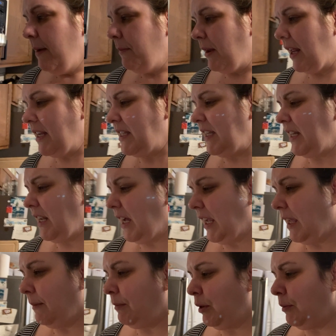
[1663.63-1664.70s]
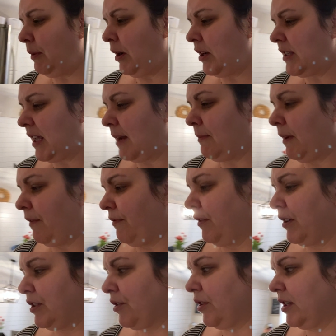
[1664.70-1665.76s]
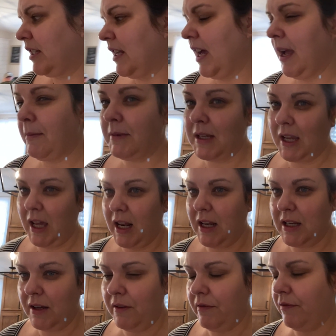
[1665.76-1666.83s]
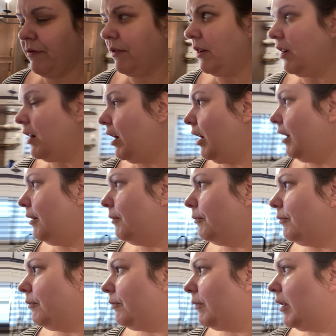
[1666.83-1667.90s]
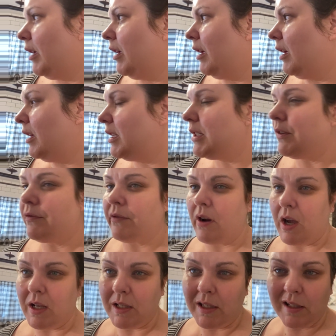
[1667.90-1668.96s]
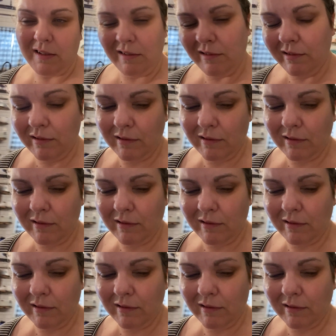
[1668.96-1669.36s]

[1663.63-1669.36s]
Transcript: but I did not get blueberries out of my freezer in time to kind of um, defrost